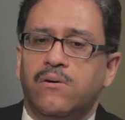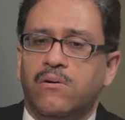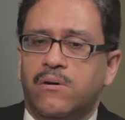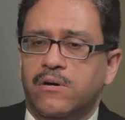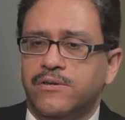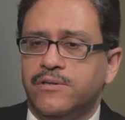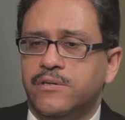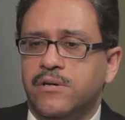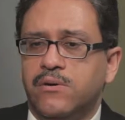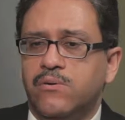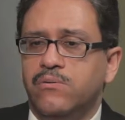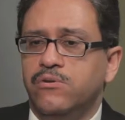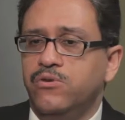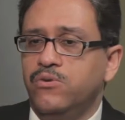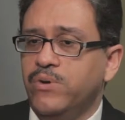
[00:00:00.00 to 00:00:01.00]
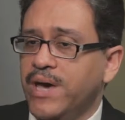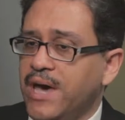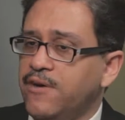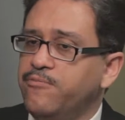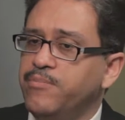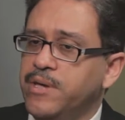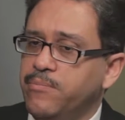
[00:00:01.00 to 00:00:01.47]
Also, you
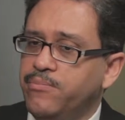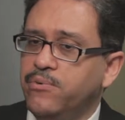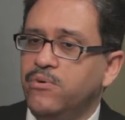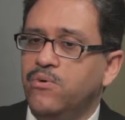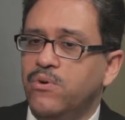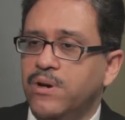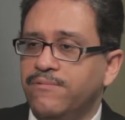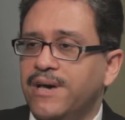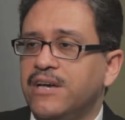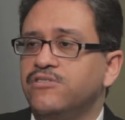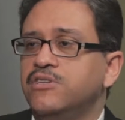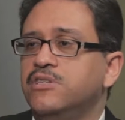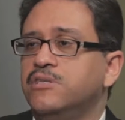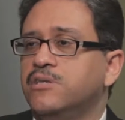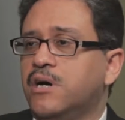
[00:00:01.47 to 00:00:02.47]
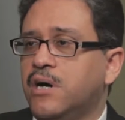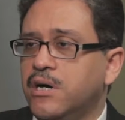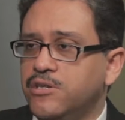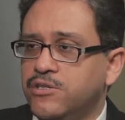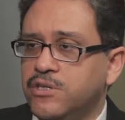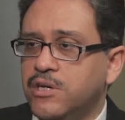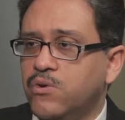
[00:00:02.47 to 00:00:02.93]
have people who have actually
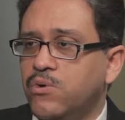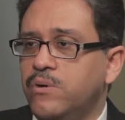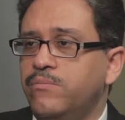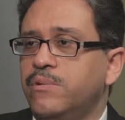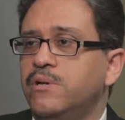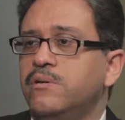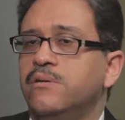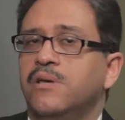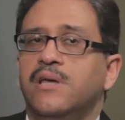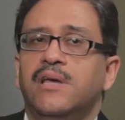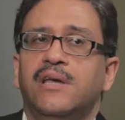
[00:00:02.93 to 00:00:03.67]
touched equipment,